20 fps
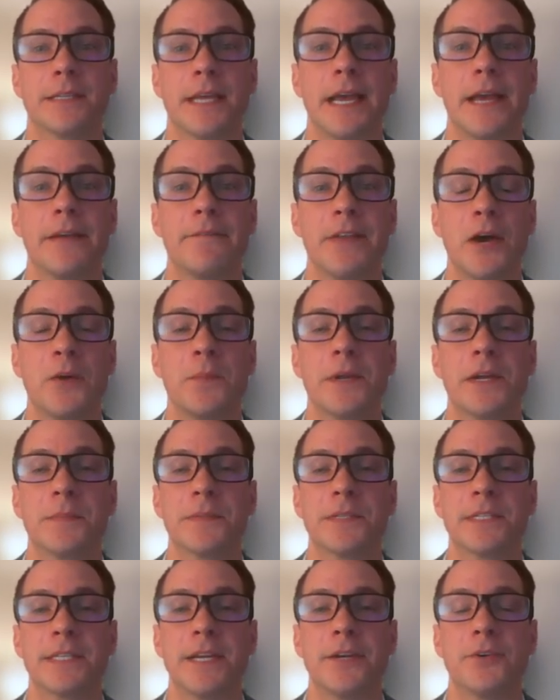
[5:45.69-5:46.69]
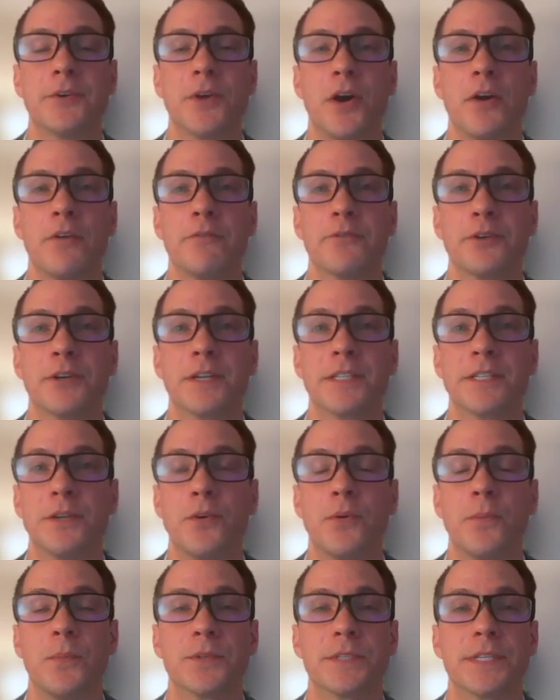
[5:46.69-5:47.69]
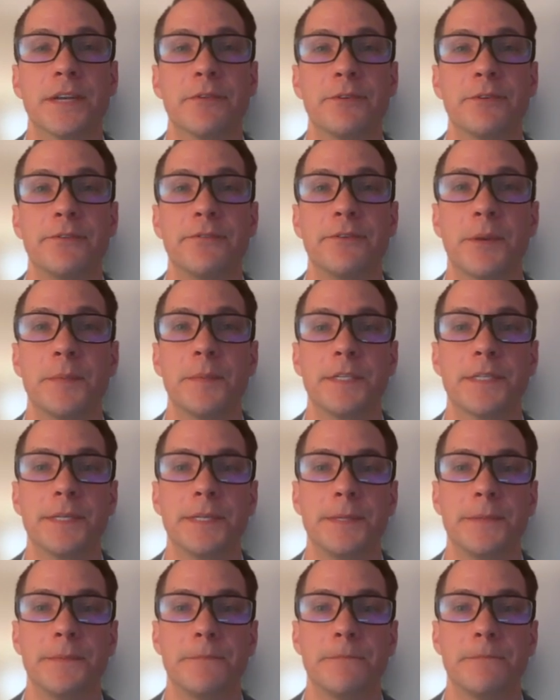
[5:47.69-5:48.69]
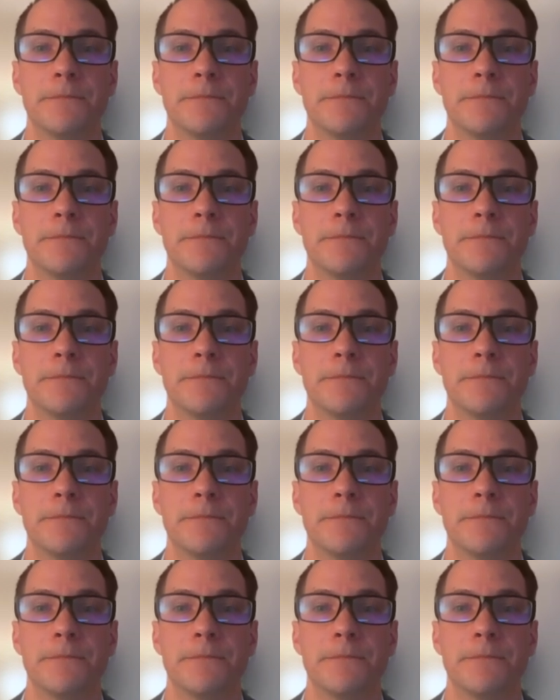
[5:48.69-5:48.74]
have now become standard offerings in almost every pharmacy.